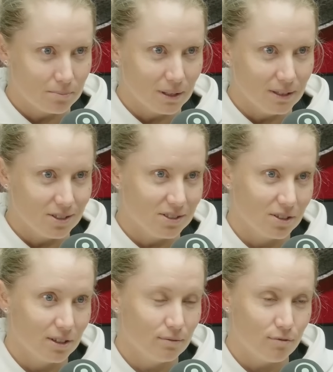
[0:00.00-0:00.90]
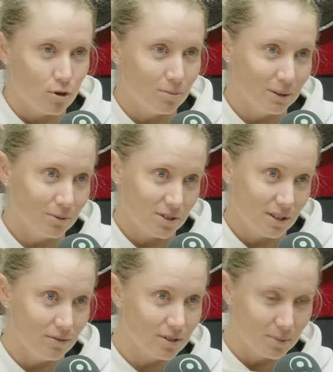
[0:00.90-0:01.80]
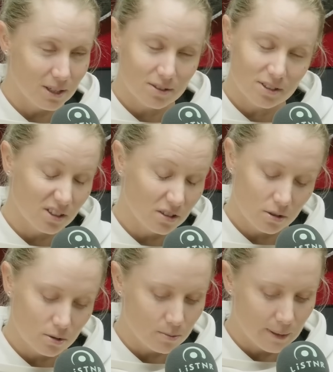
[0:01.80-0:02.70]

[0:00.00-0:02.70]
believes he's not in form and wants to give somebody else a go. Cool.